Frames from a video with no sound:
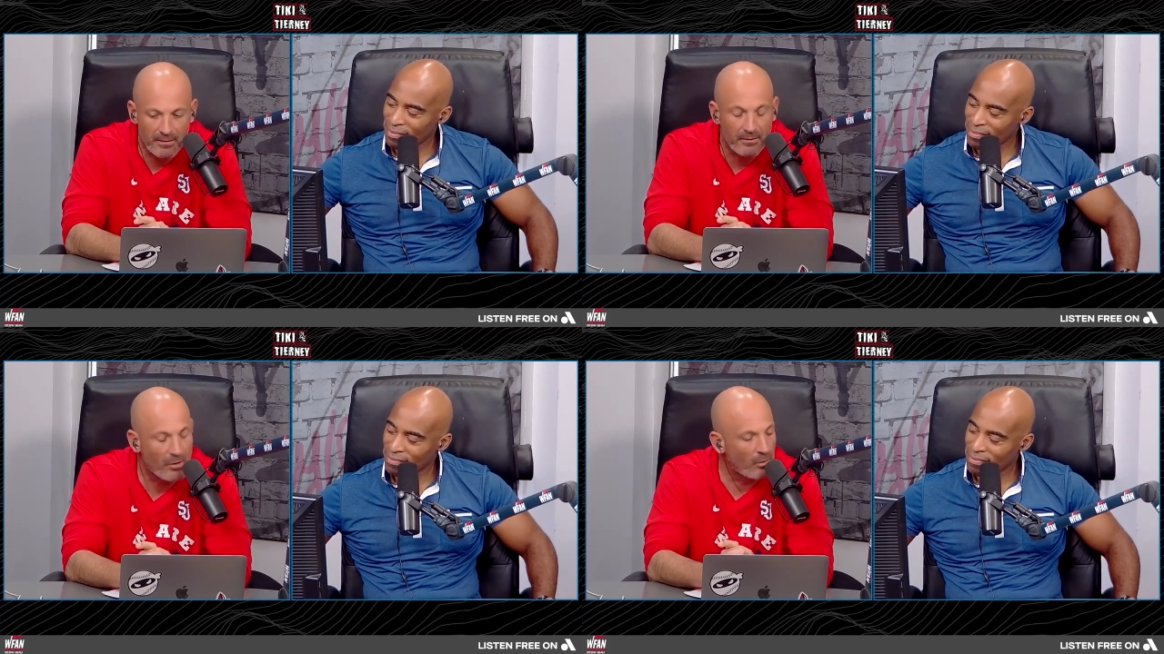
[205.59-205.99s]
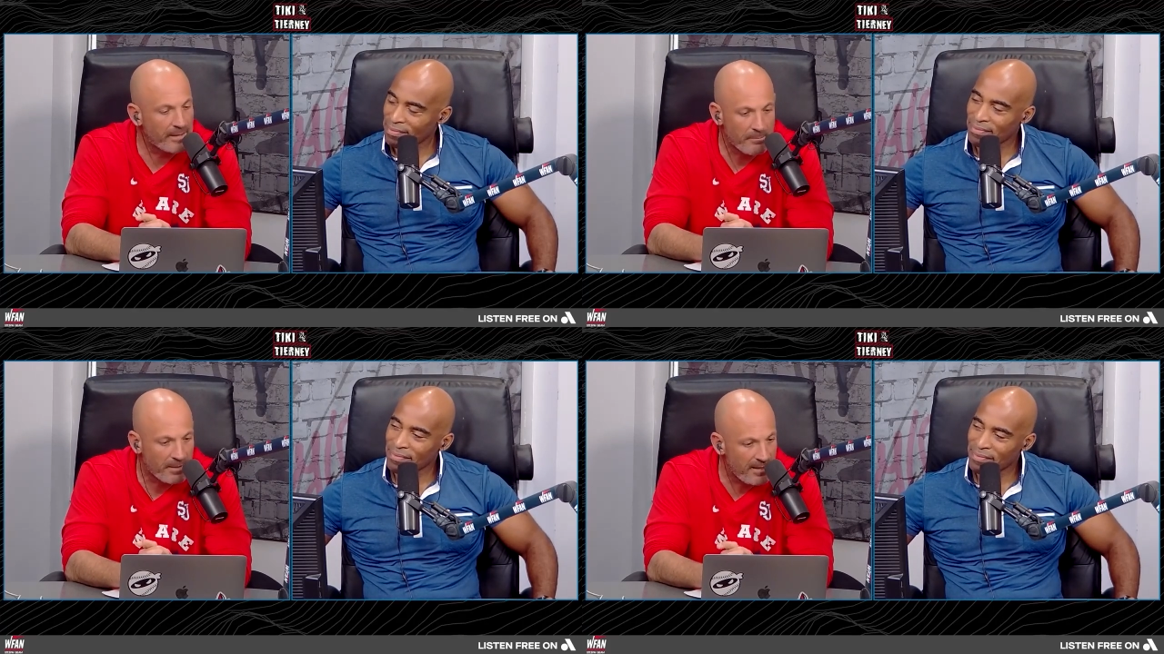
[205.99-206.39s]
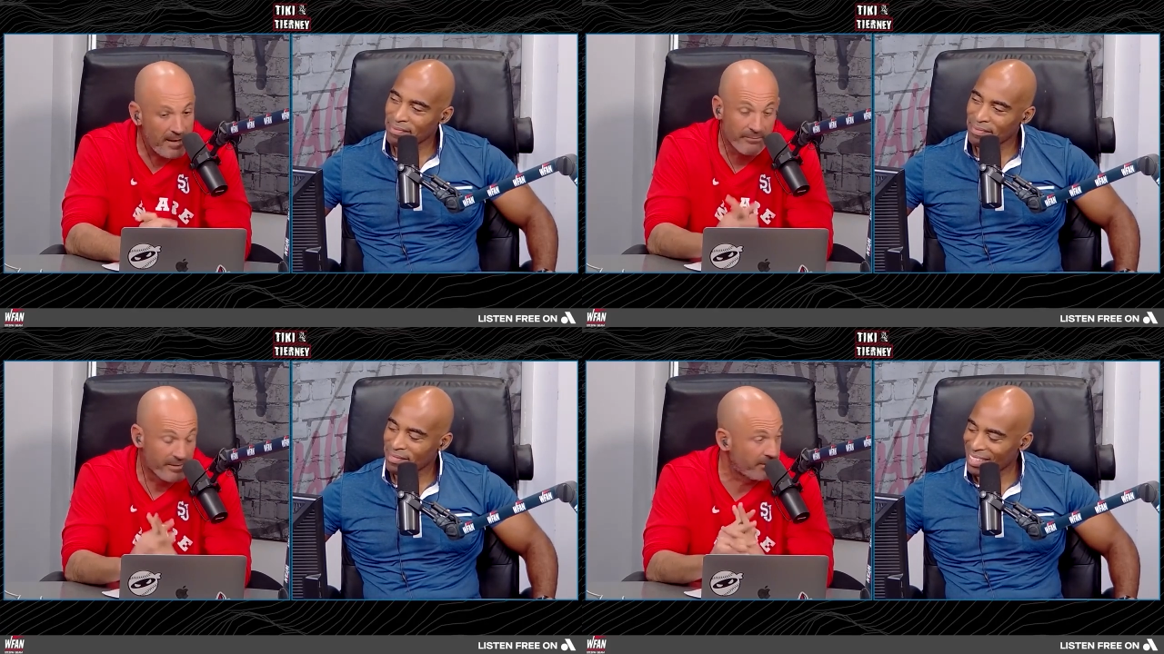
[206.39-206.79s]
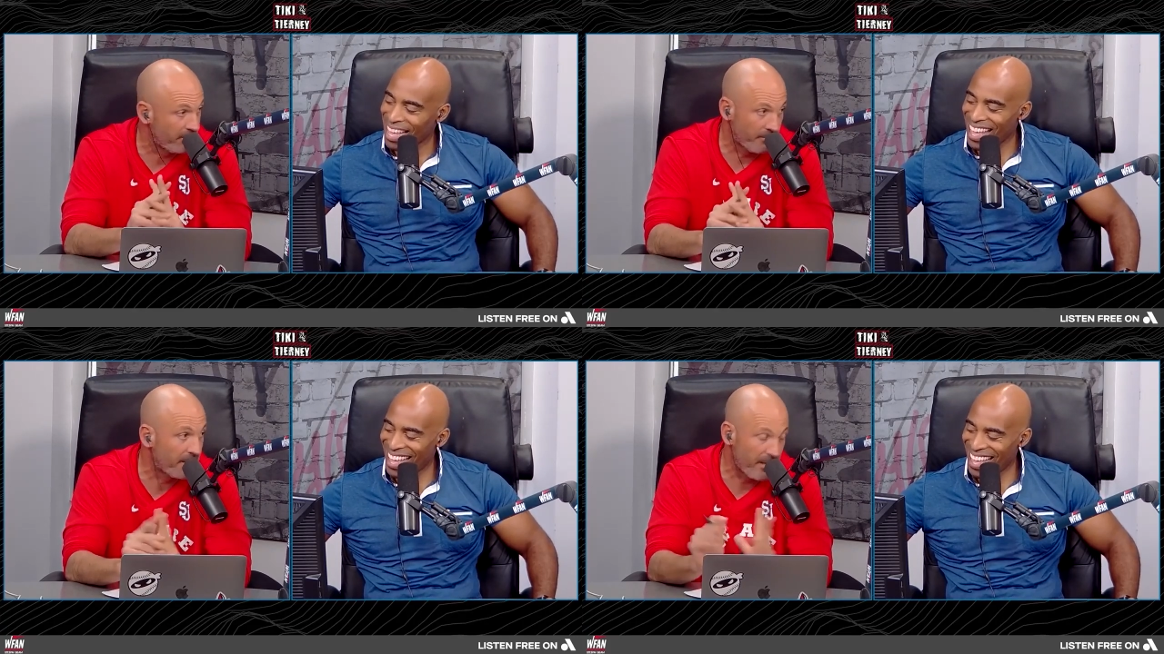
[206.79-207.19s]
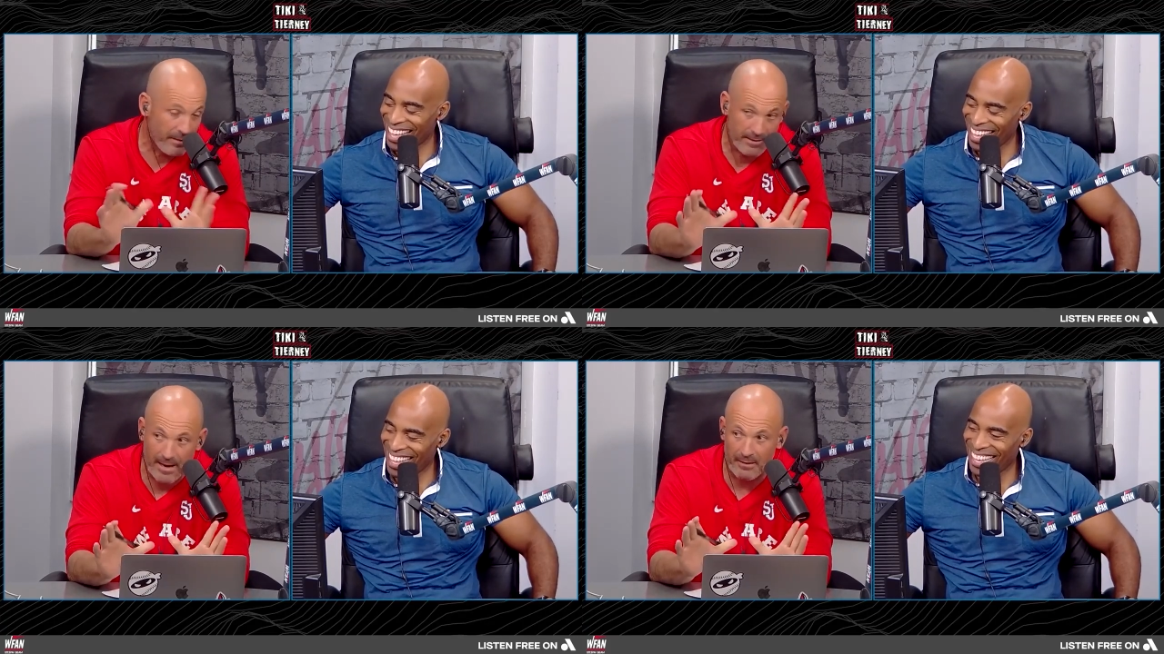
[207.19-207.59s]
Speaker 1: Don't let him geek. If, listen, I'm gonna tell you right now,